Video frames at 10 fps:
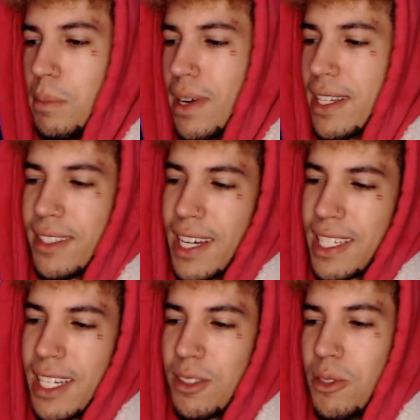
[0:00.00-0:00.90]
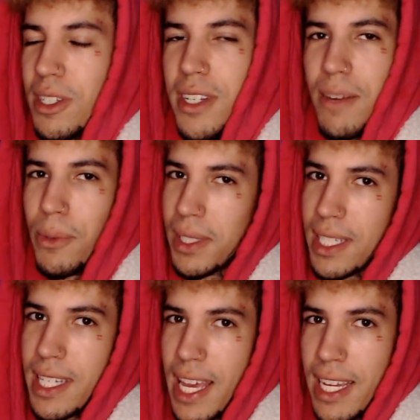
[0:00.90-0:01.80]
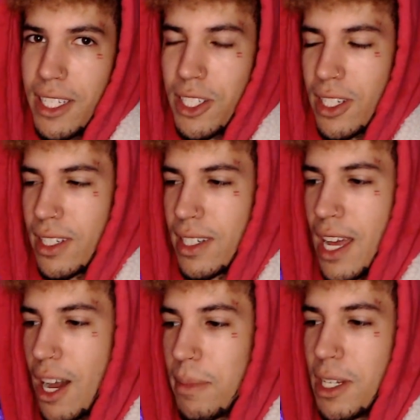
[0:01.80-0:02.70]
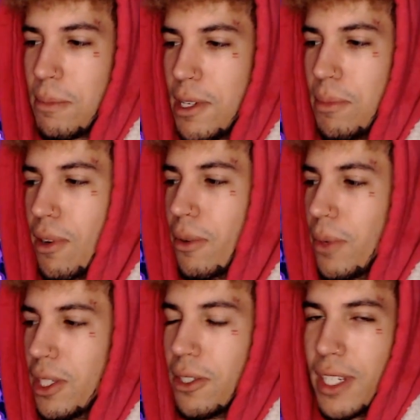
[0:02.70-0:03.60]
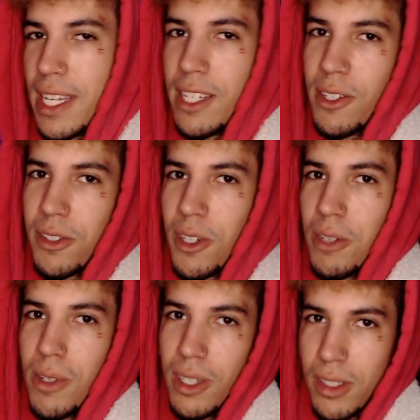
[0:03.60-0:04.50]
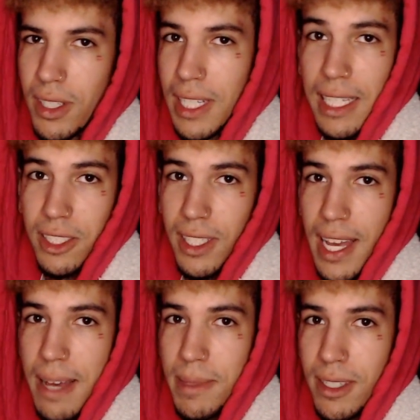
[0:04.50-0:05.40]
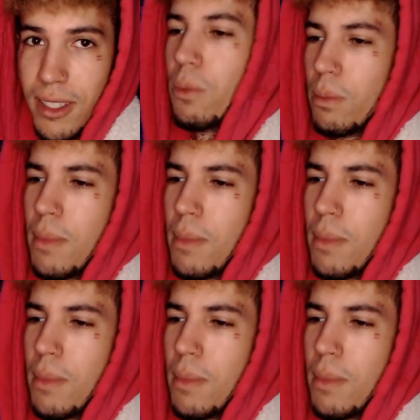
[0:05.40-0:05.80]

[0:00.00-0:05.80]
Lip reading: but I guess you can never really gauge how many people are really going to hit your server until it actually happens.